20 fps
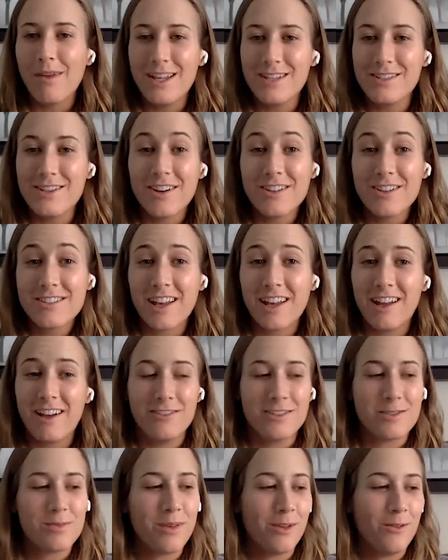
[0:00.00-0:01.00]
It turns out I
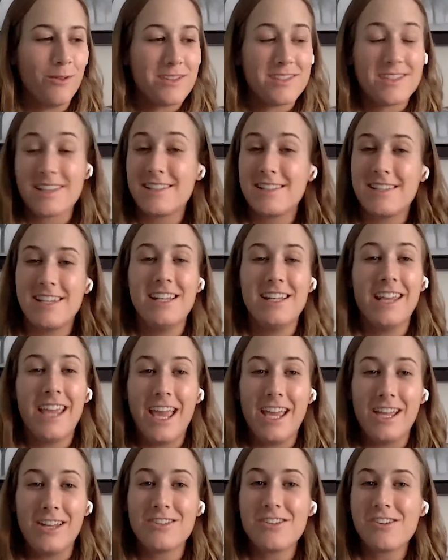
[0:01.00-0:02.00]
was playing with 16
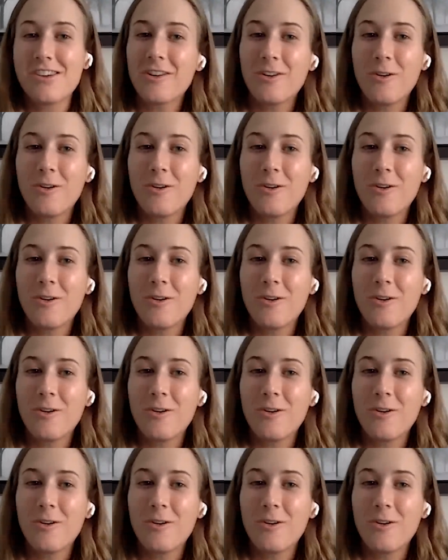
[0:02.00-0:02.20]
gauge.